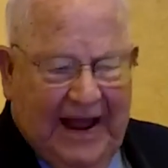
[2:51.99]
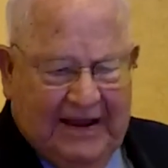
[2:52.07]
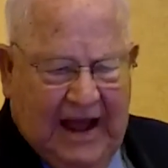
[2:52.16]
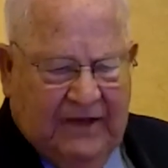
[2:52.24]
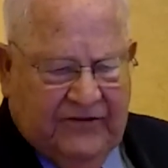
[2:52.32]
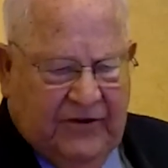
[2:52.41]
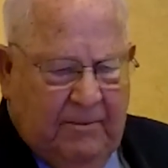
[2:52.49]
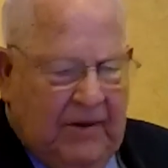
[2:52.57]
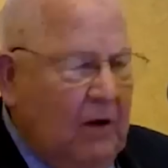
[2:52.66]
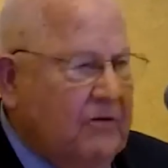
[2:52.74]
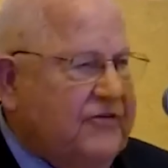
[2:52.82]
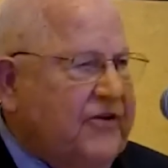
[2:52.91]
I got
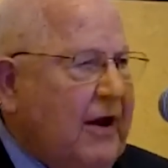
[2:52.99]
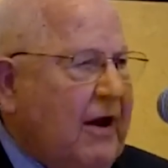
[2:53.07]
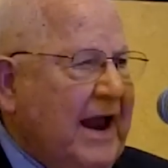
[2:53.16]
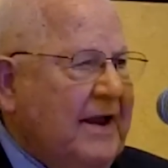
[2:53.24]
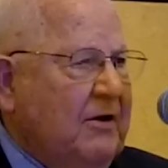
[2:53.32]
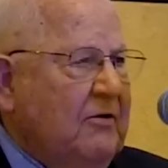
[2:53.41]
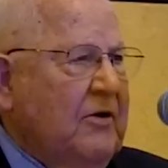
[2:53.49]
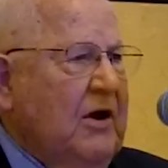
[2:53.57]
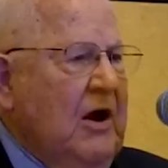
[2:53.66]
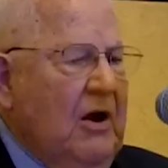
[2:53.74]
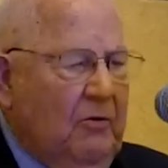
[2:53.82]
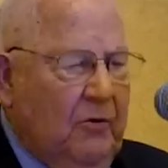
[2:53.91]
some notes here. I don't
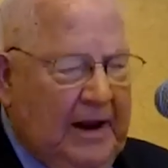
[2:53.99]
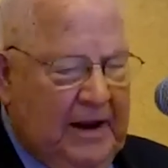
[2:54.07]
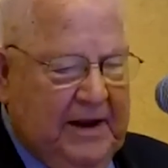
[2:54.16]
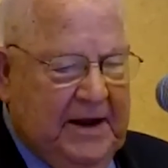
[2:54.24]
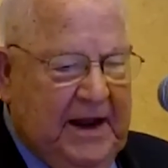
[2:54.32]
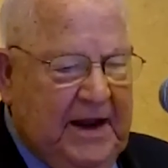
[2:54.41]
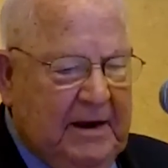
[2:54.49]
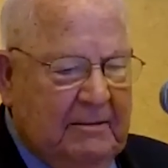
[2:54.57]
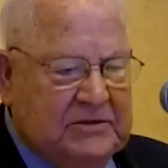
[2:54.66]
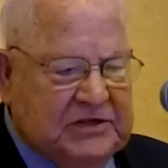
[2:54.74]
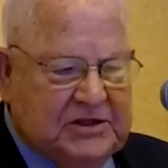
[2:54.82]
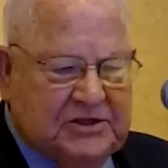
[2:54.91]
really need
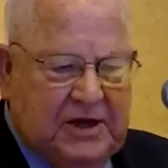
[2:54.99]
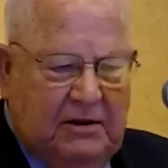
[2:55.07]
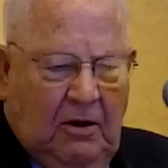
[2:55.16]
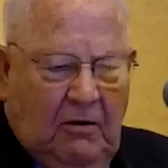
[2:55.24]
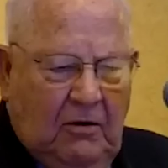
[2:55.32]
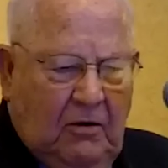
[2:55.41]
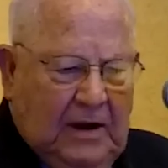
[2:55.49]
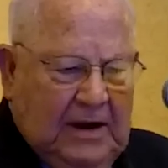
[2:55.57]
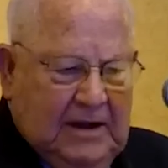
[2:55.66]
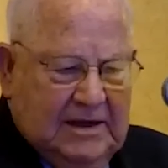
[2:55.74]
them just to know,